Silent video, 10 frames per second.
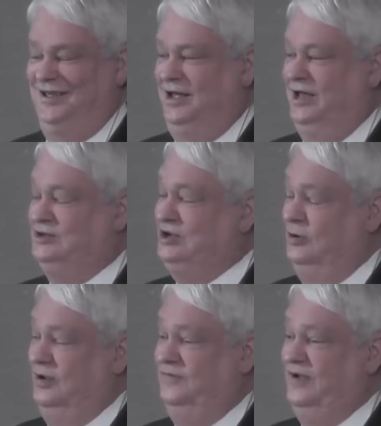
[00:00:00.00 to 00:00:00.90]
And
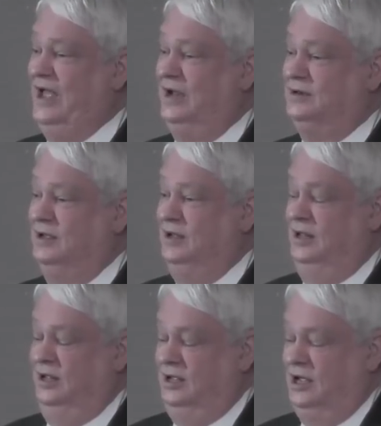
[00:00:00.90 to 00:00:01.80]
so, in fact,
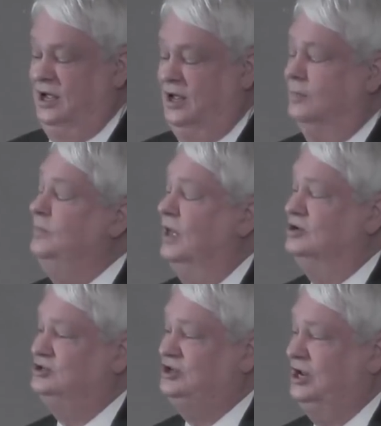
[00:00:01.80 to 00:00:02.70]
uh, a
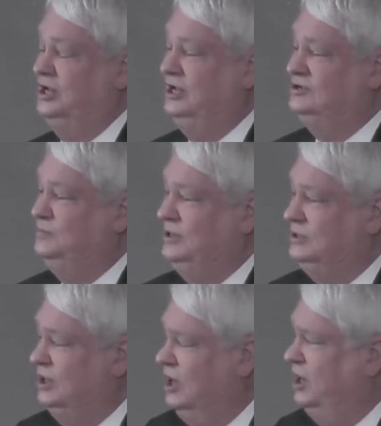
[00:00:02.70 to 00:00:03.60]
study has
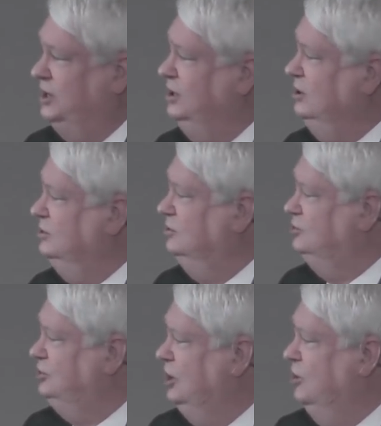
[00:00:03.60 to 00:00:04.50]
been done to
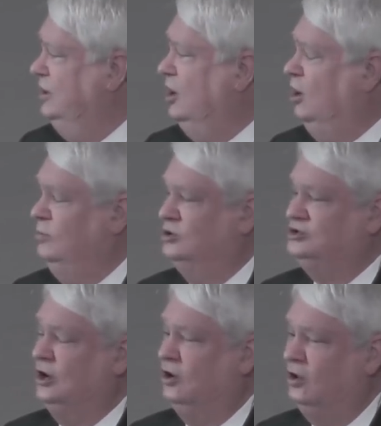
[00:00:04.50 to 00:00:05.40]
show that almost
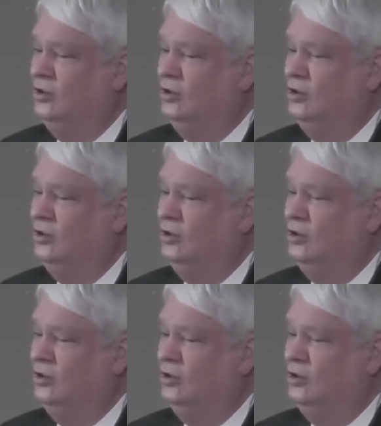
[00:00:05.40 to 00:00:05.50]
all,